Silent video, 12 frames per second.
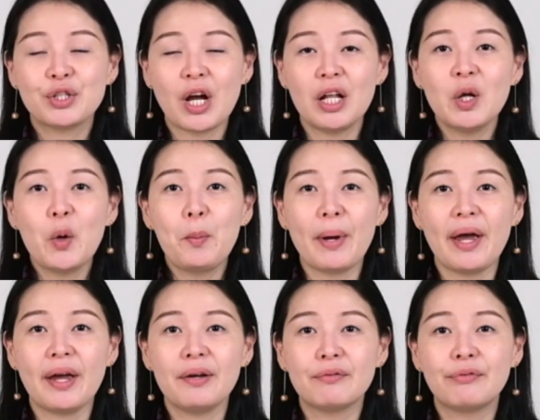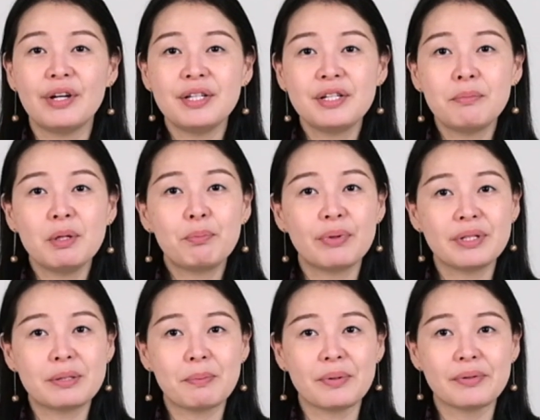shall obey reasonable
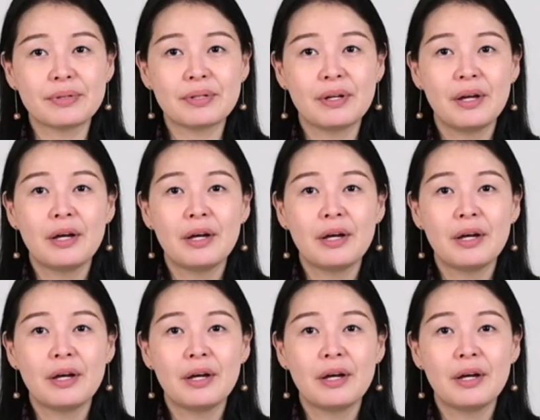principles